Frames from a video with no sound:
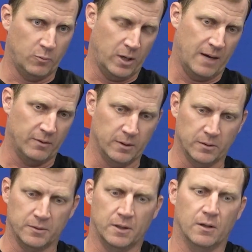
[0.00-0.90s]
We have a
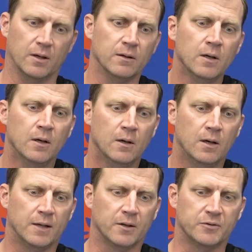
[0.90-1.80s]
little deal on
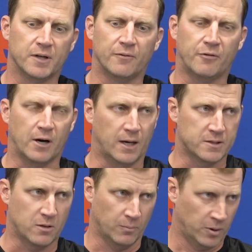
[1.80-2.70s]
at the hotel on Friday
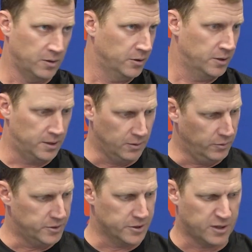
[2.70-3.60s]
nights called Brotherhood that
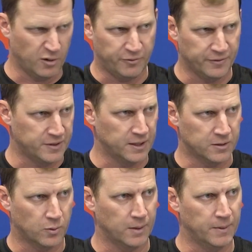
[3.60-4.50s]
we just go 15,
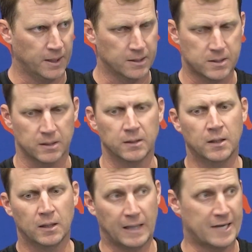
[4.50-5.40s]
20 minutes. And
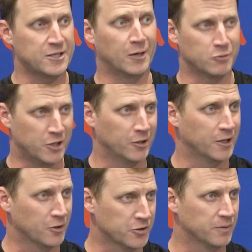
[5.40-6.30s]
last night it was Eric
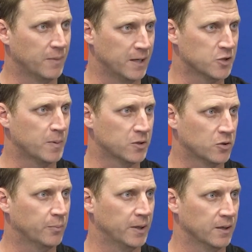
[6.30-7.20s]
Dickerson made a
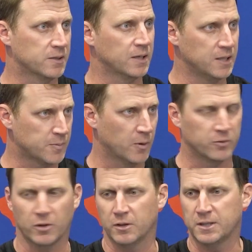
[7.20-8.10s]
special appearance, and he spoke
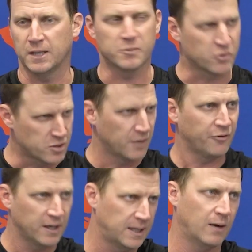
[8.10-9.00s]
to our team. So stuff
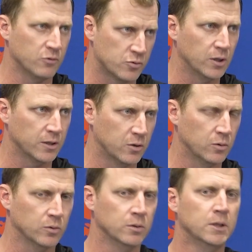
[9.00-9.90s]
like that was really
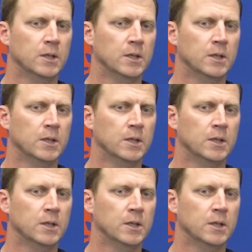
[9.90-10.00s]
cool.